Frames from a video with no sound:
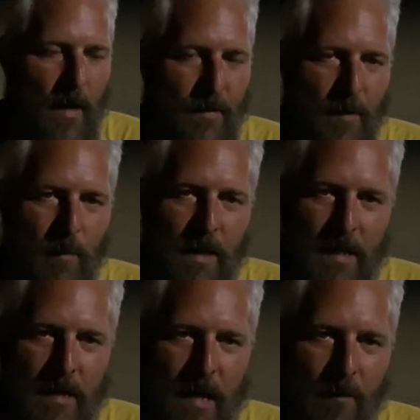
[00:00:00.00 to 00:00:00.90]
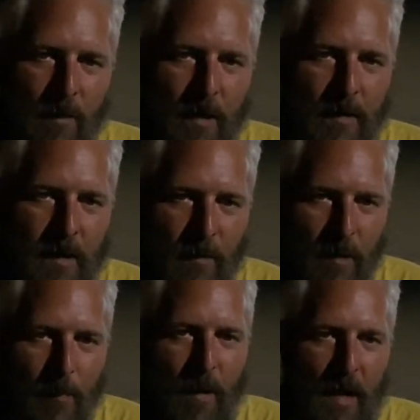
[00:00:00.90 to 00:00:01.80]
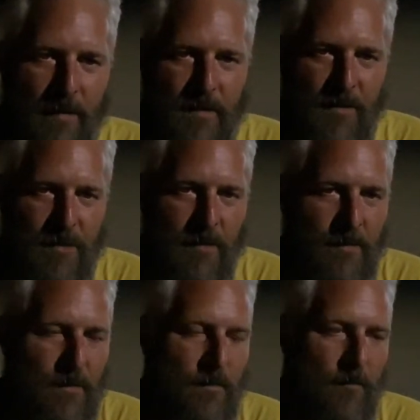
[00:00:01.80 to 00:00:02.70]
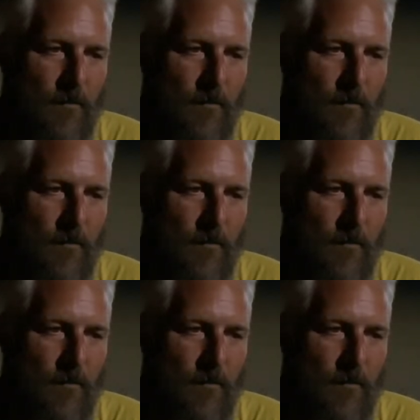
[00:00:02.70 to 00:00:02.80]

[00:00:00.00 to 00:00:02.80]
think we need to get rid of career politicians.